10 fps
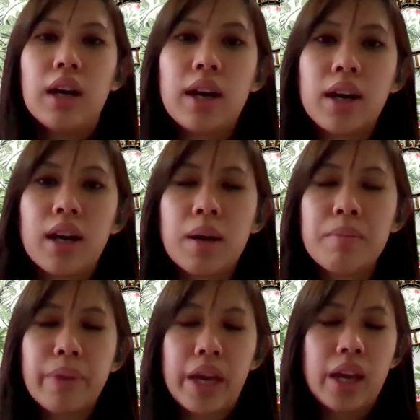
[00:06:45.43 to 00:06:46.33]

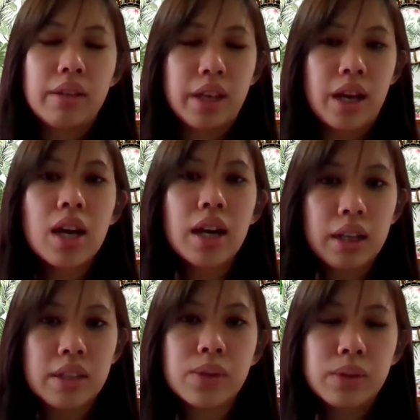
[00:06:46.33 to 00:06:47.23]
And
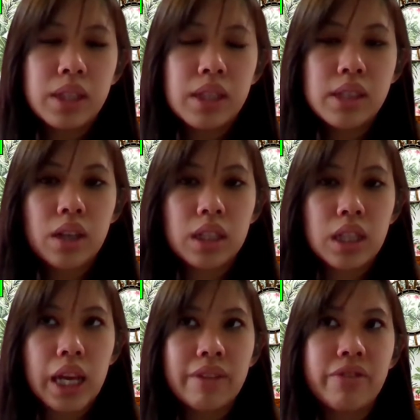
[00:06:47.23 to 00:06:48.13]
yeah, so these are
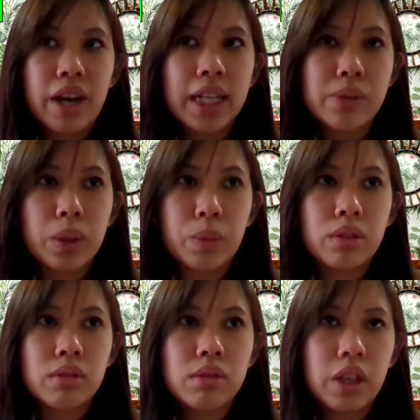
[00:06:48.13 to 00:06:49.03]
the advice we
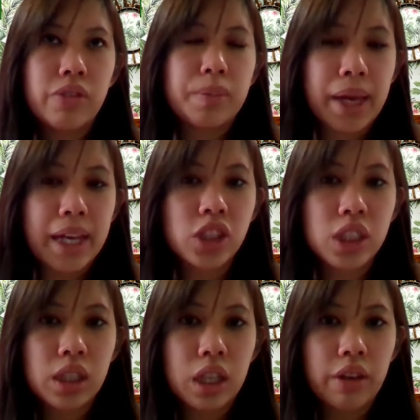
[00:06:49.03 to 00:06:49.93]
would give the
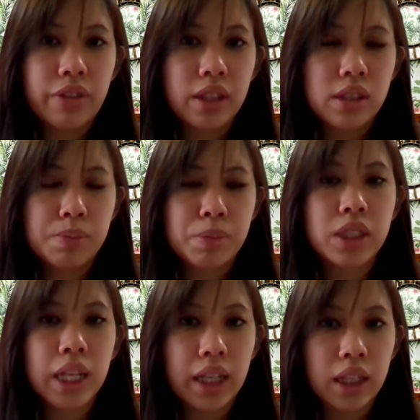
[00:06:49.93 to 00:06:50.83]
patient if it's
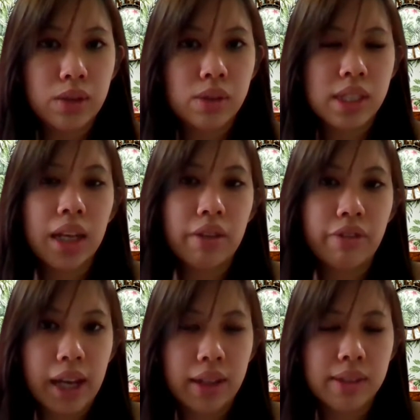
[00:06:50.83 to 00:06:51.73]
pertaining to side
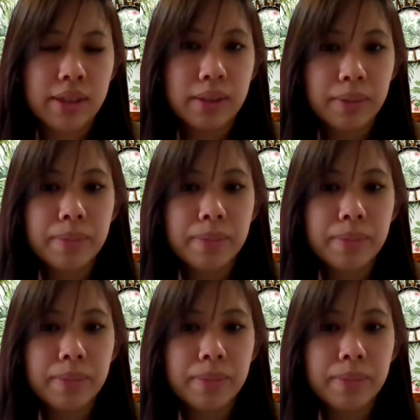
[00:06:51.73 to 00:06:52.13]
effects.